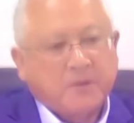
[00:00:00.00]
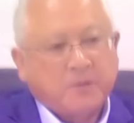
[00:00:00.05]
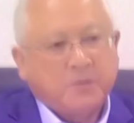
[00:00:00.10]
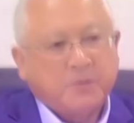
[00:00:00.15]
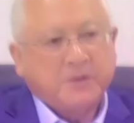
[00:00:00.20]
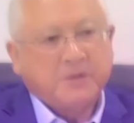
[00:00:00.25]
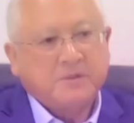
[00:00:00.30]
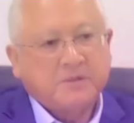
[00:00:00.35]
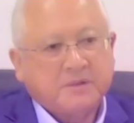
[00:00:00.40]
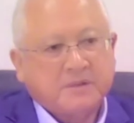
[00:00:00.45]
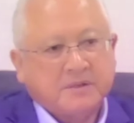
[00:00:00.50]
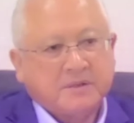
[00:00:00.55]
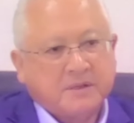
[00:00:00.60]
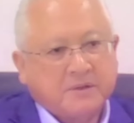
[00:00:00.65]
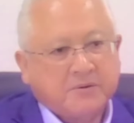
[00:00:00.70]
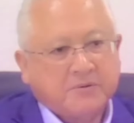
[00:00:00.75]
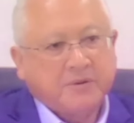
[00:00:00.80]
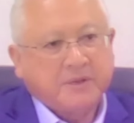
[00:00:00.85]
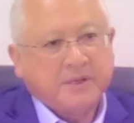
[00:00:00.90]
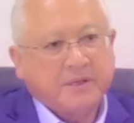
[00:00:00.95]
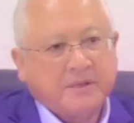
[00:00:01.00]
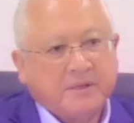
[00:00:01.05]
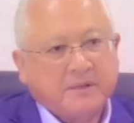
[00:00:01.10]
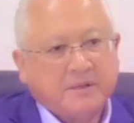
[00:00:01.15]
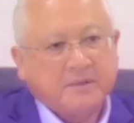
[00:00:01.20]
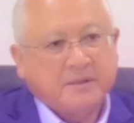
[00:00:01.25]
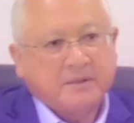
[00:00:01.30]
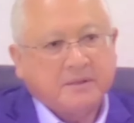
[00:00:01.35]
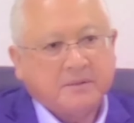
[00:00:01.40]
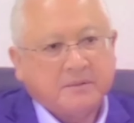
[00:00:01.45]
We do not agree
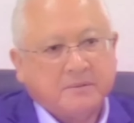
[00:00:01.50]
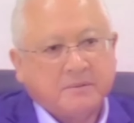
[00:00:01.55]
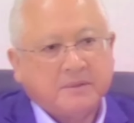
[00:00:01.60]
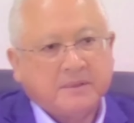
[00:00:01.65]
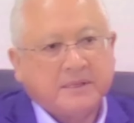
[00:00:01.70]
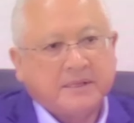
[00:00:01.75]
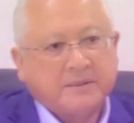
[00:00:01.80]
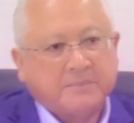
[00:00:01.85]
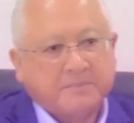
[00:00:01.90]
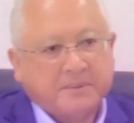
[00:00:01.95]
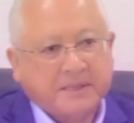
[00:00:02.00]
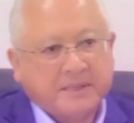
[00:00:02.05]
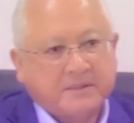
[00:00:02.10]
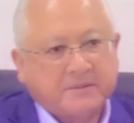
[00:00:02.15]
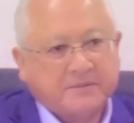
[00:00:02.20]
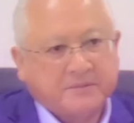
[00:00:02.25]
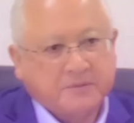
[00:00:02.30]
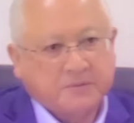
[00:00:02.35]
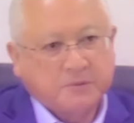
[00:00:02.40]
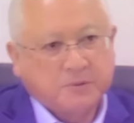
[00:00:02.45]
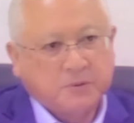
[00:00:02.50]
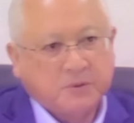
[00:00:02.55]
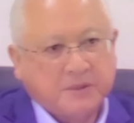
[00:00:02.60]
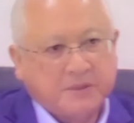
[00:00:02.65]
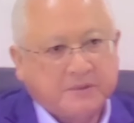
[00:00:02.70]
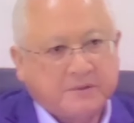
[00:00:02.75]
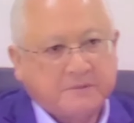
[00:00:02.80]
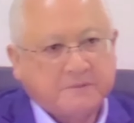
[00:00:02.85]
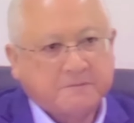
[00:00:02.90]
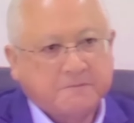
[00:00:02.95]
with that part of the ruling.